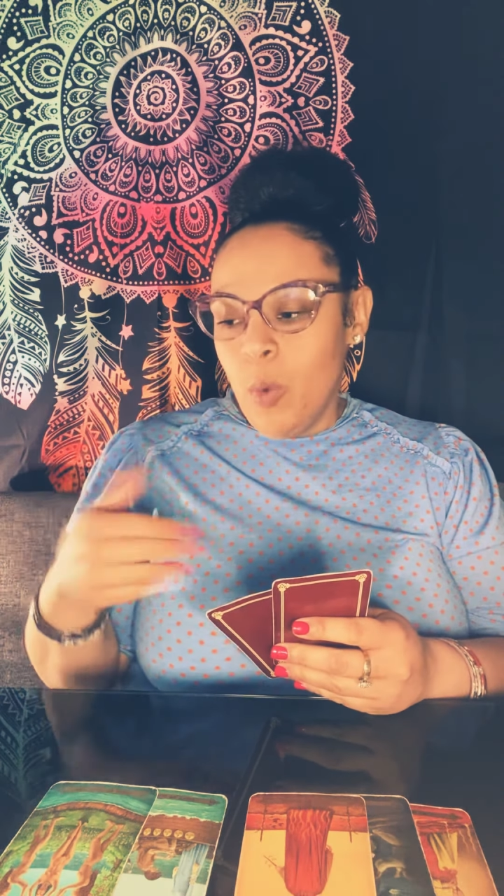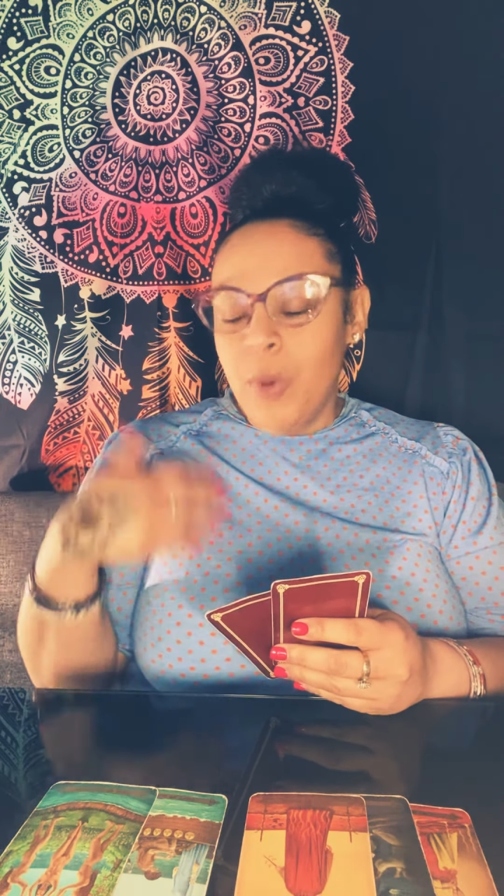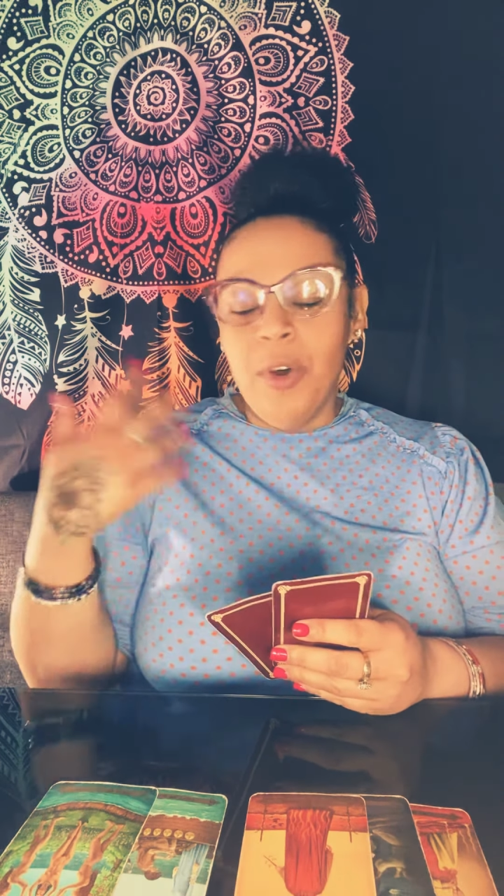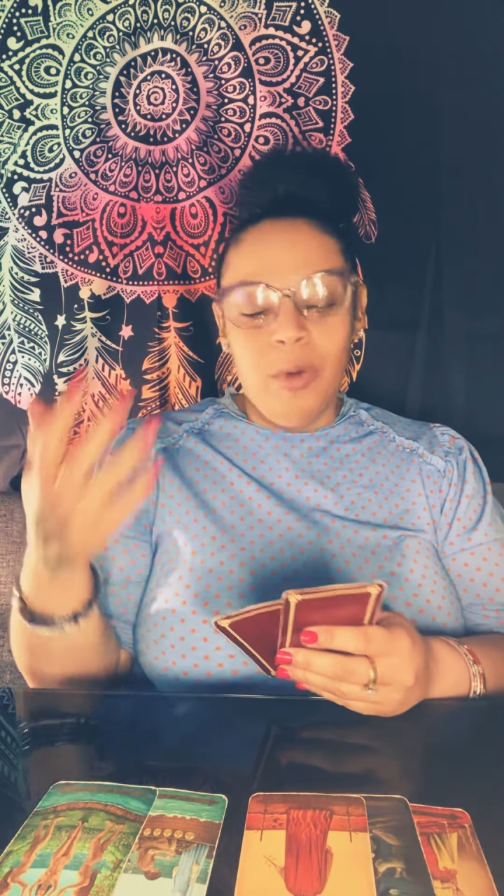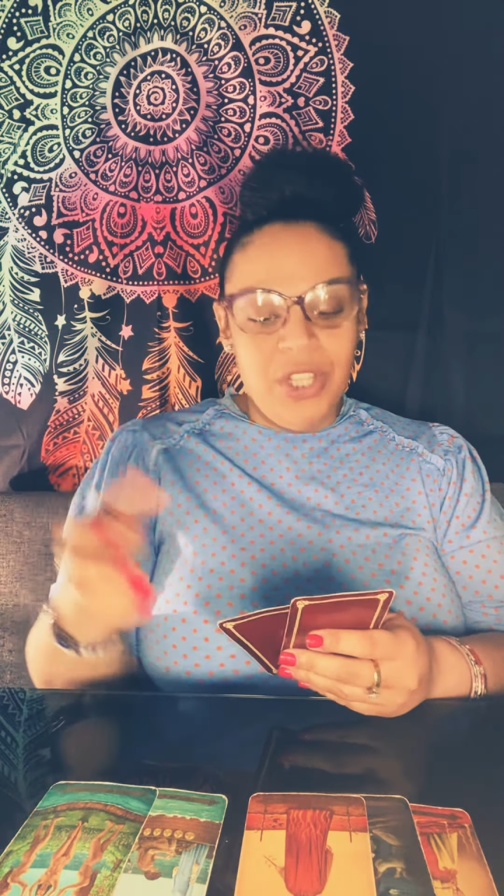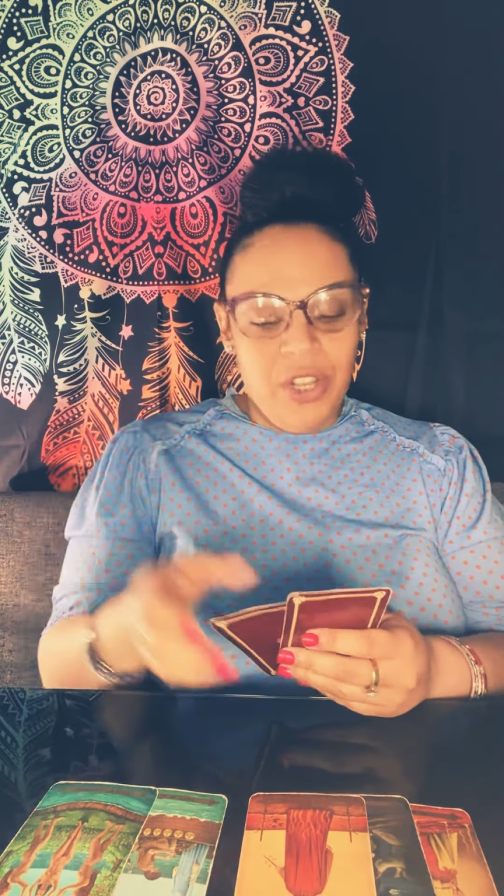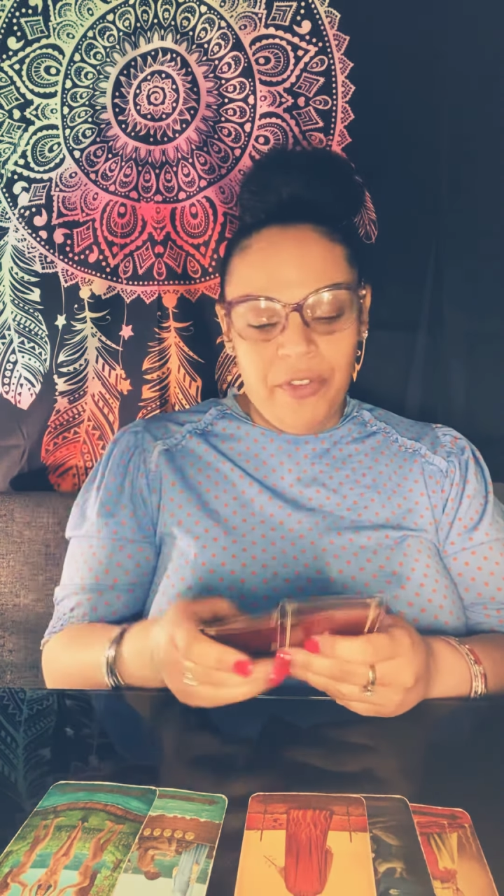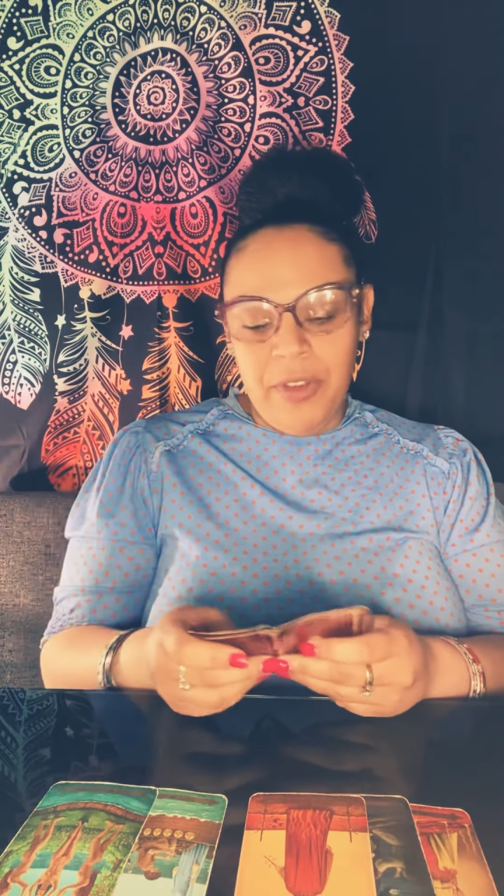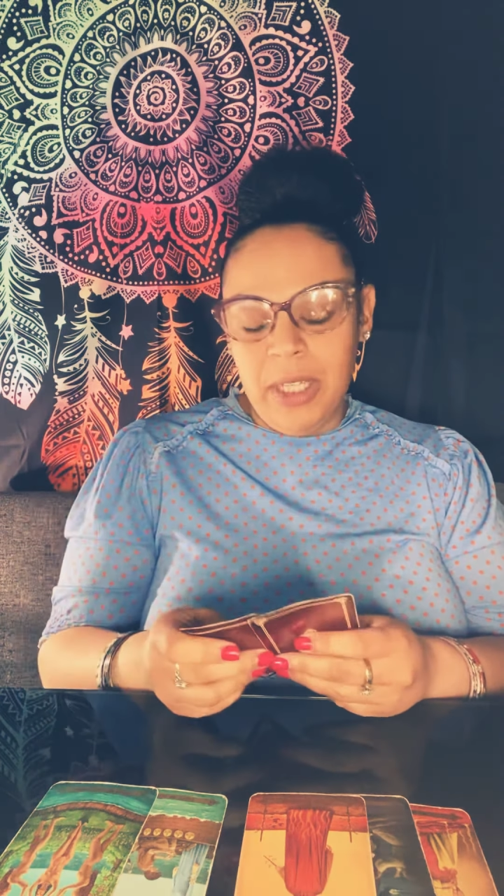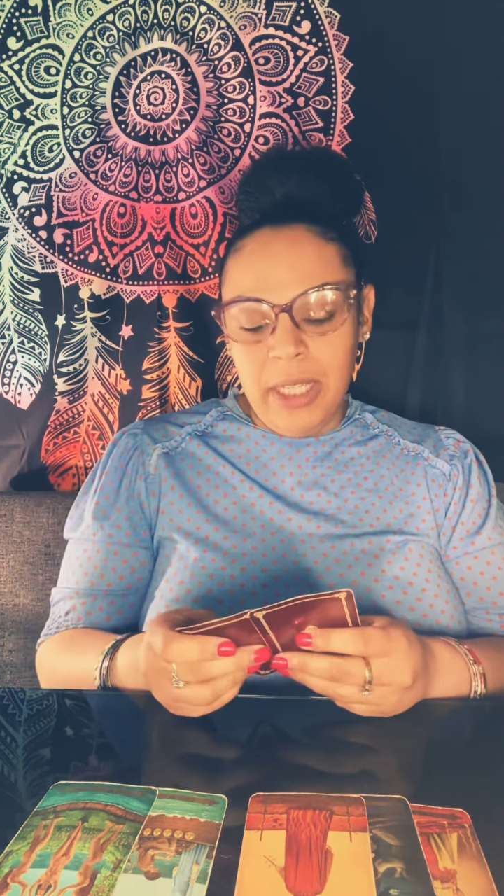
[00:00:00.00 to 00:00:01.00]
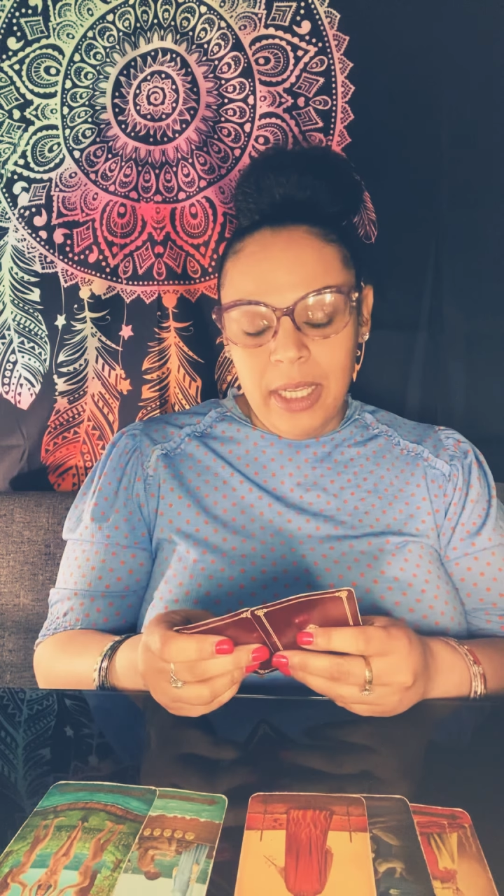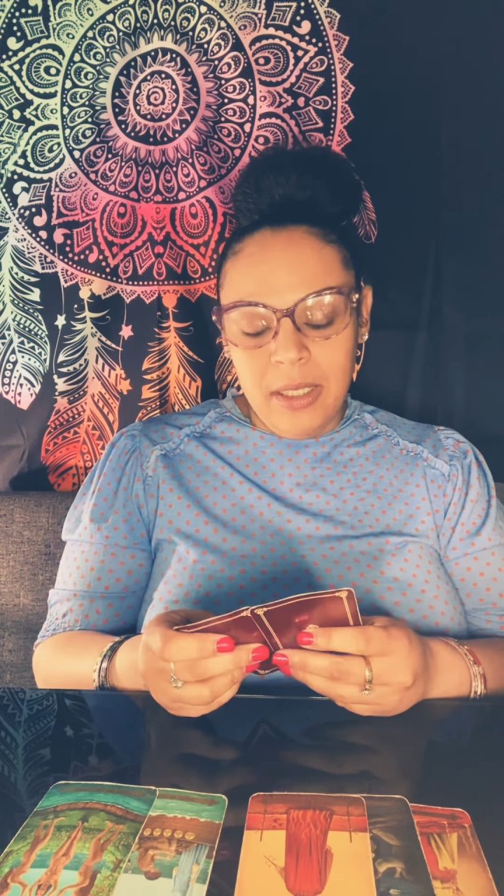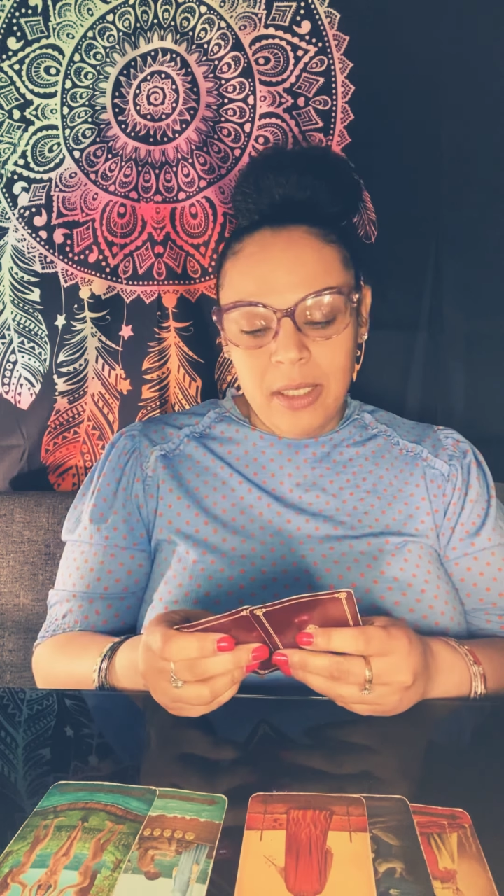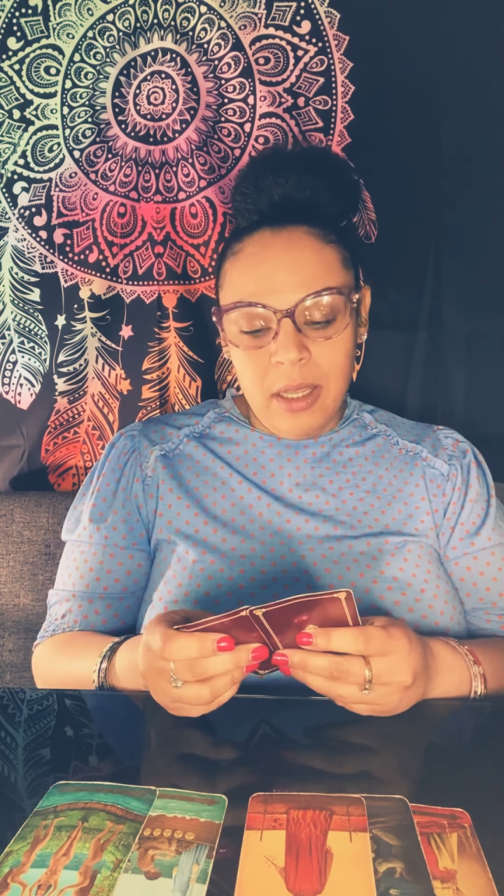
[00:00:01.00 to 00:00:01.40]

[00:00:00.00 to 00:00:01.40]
Withholding your feelings.